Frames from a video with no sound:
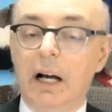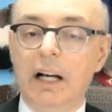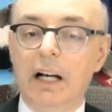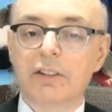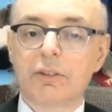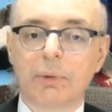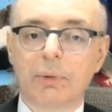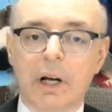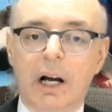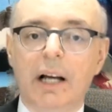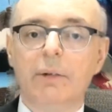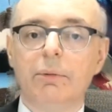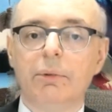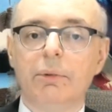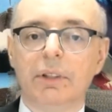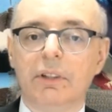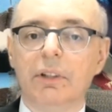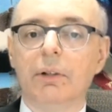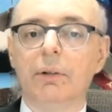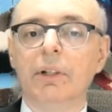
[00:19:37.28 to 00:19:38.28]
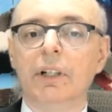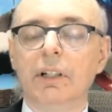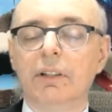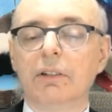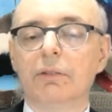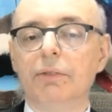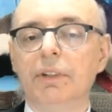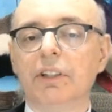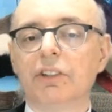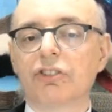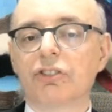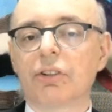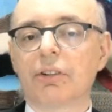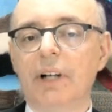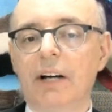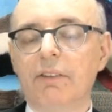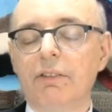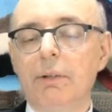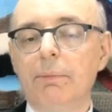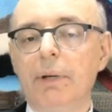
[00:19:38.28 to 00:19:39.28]
what I would do to reassure
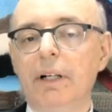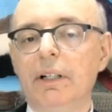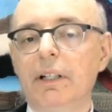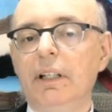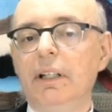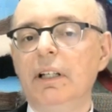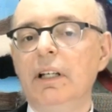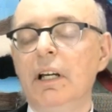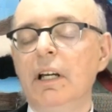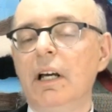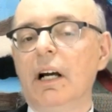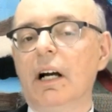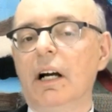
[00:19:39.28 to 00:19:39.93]
everybody.